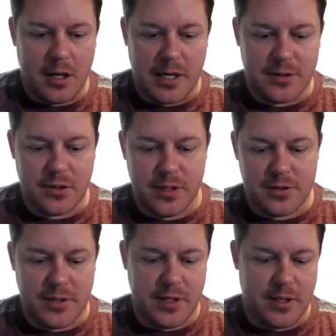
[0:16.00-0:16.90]
right, so
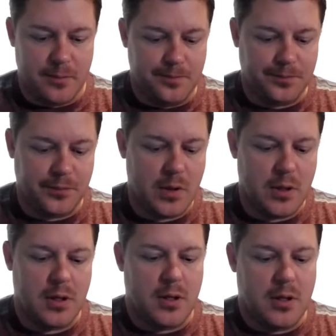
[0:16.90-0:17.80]
here's the deal.
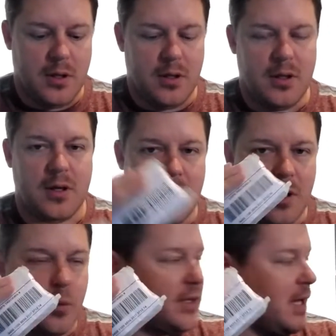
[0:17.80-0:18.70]

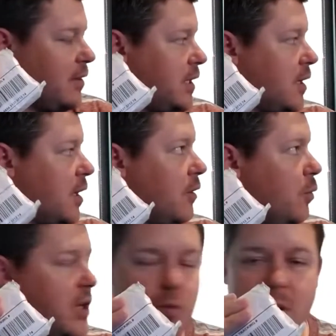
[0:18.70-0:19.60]
I went down the
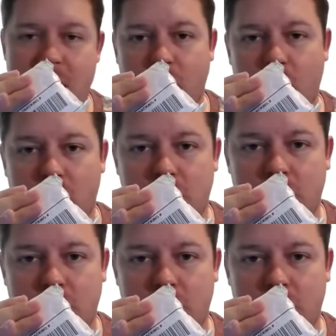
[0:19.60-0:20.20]
Wish rabbit hole,